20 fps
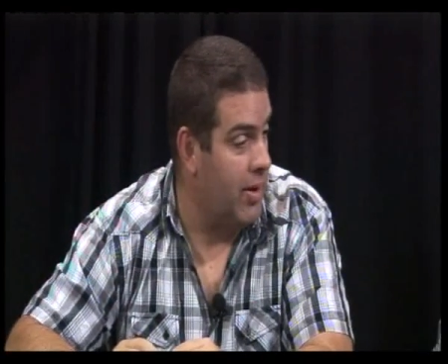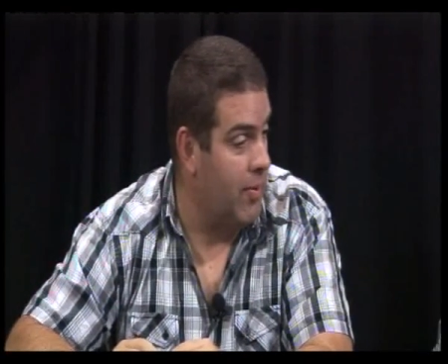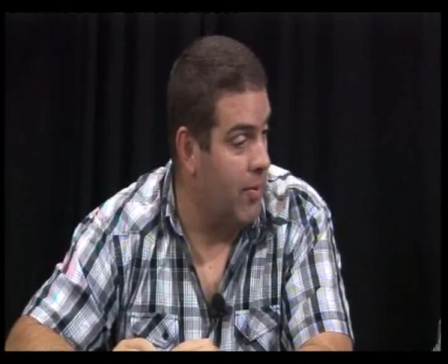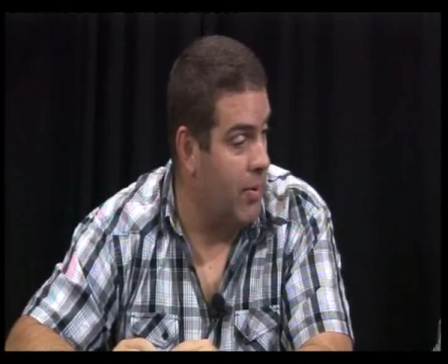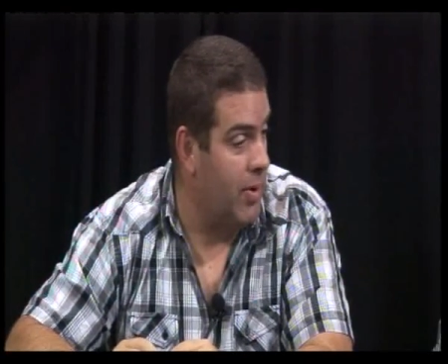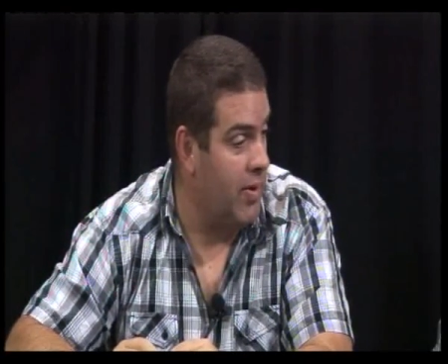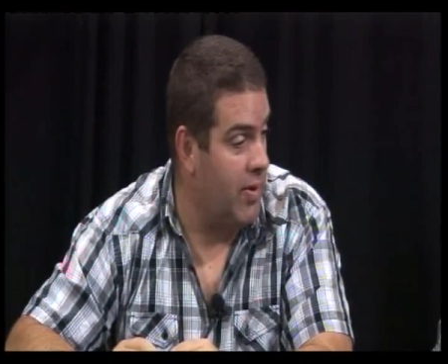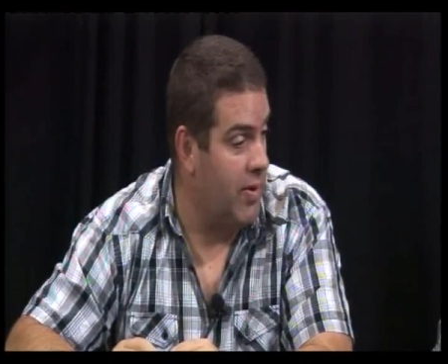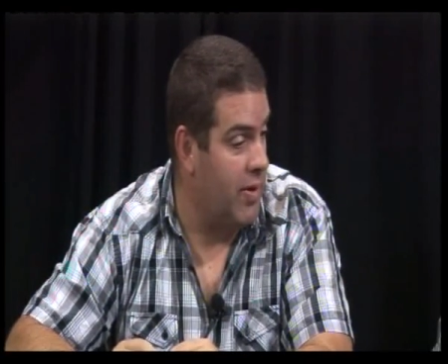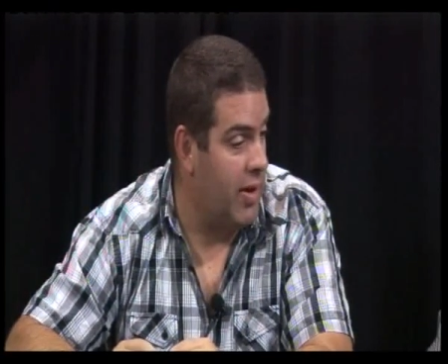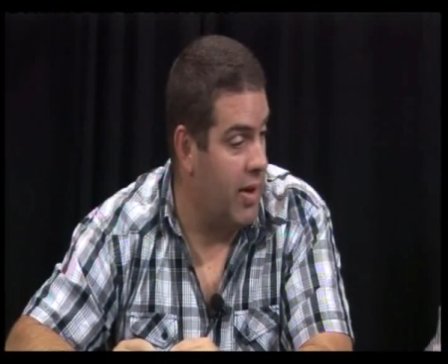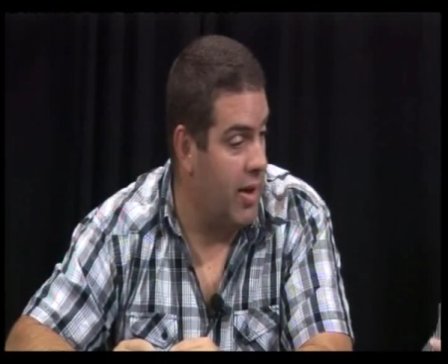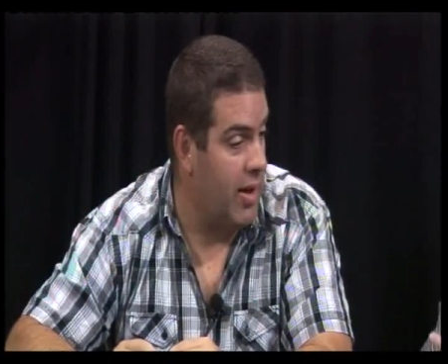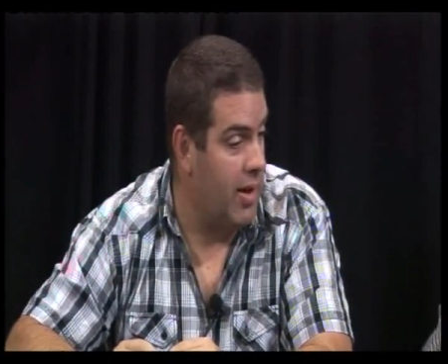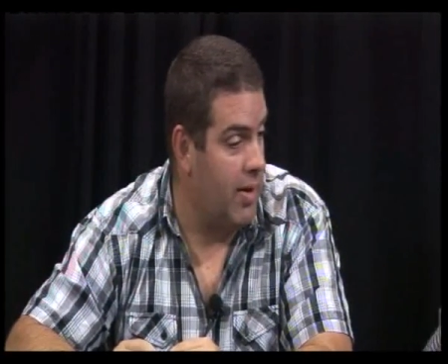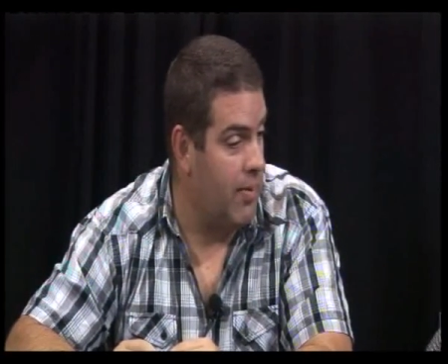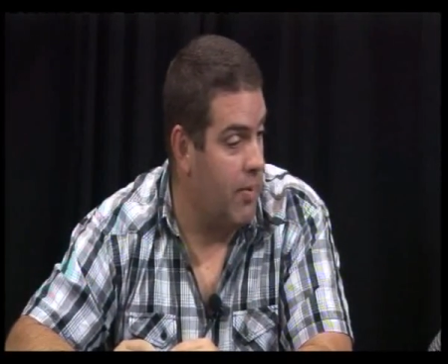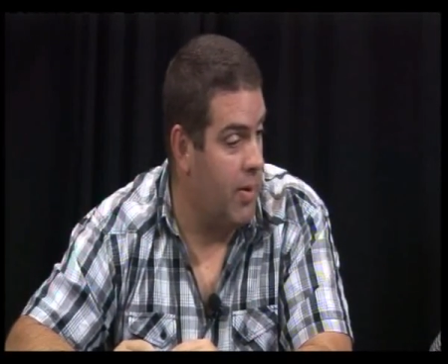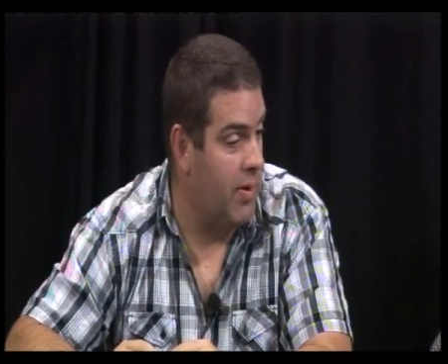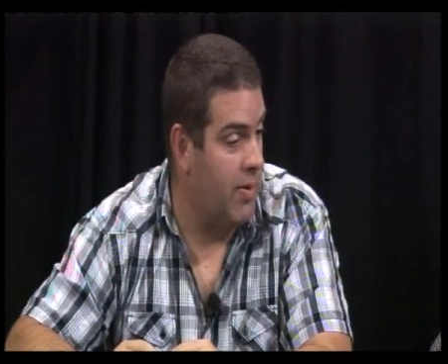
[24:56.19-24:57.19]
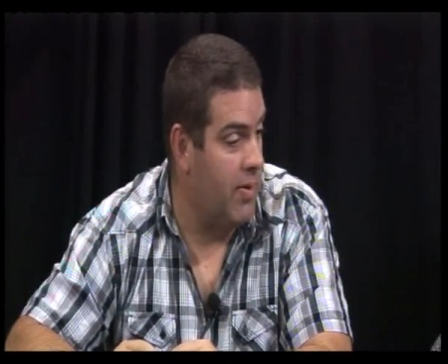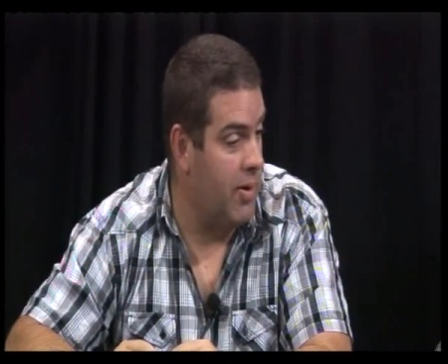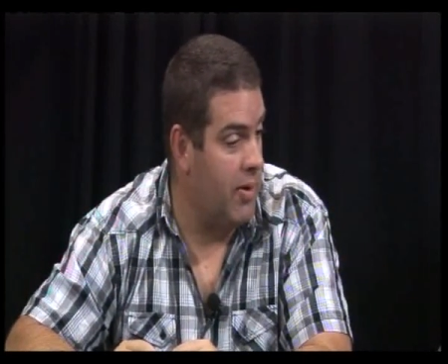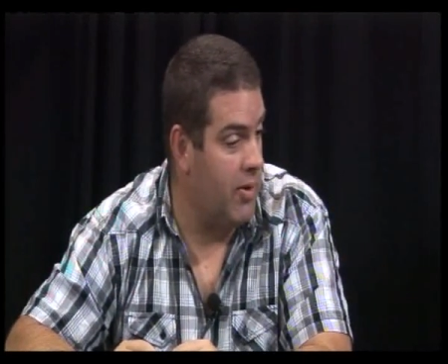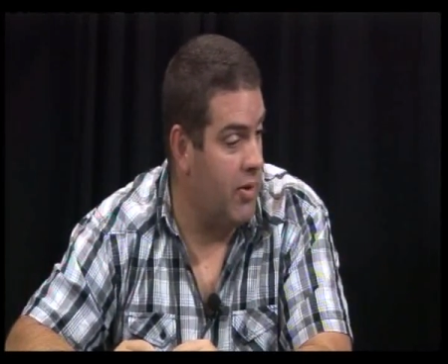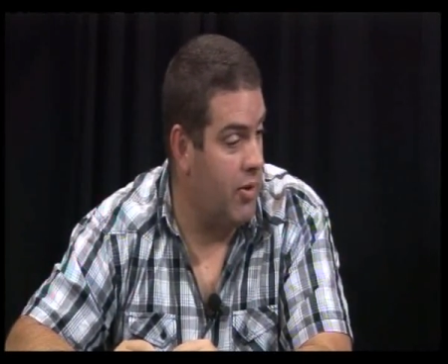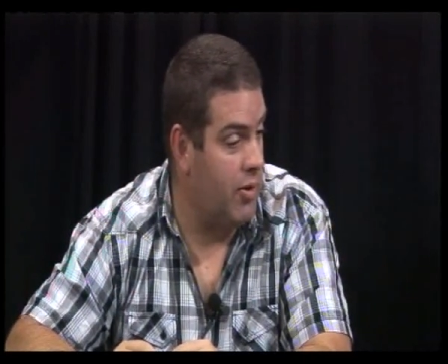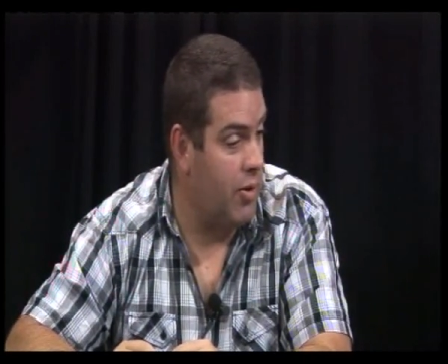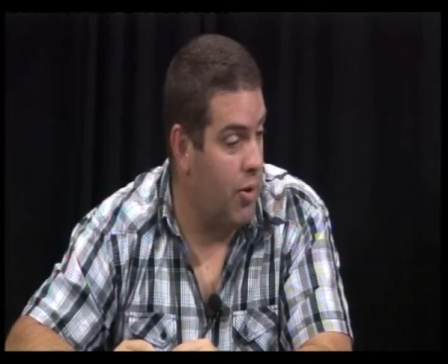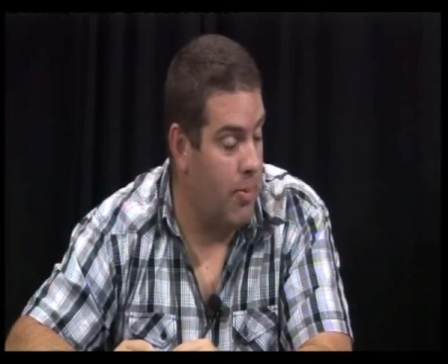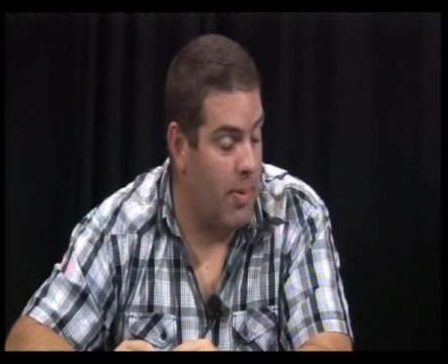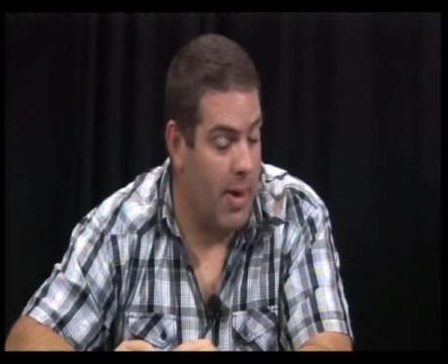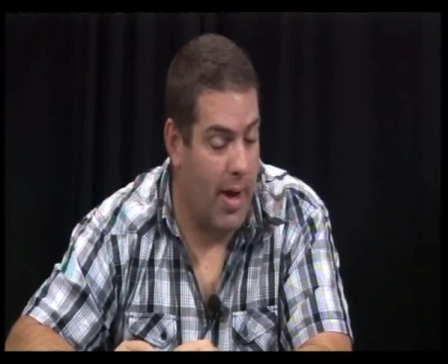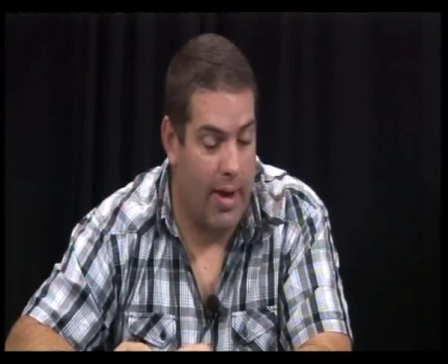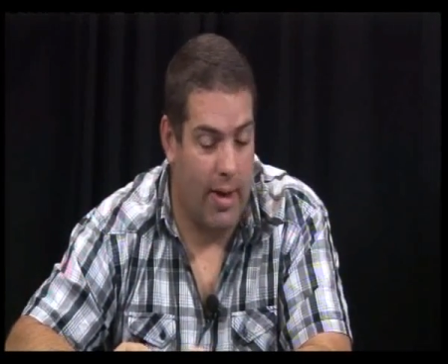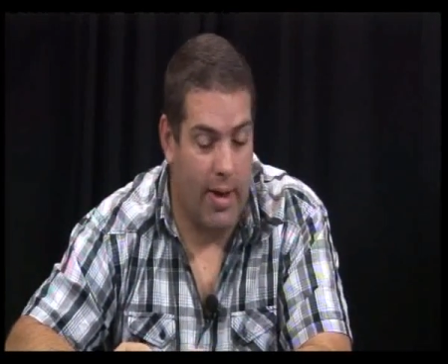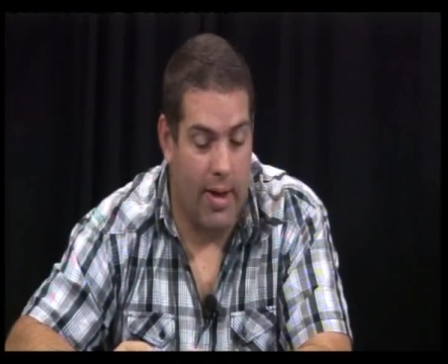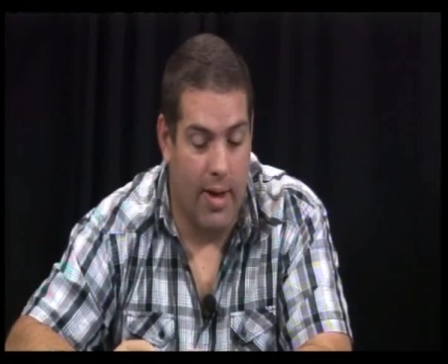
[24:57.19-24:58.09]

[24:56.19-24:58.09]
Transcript: with this new party.